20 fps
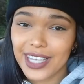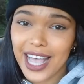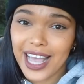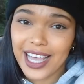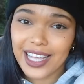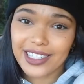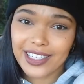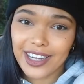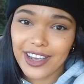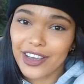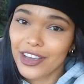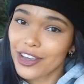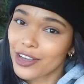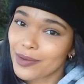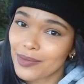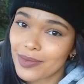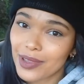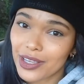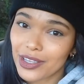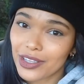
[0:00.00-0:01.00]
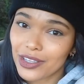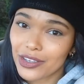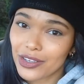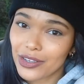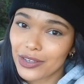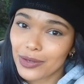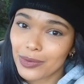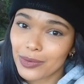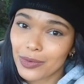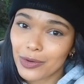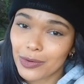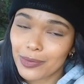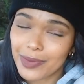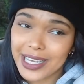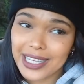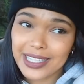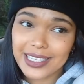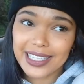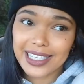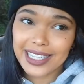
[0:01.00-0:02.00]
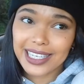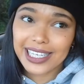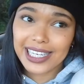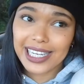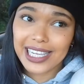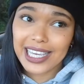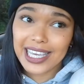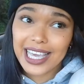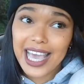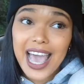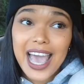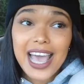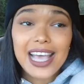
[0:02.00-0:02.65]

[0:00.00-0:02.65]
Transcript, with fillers: and I hope that you will basically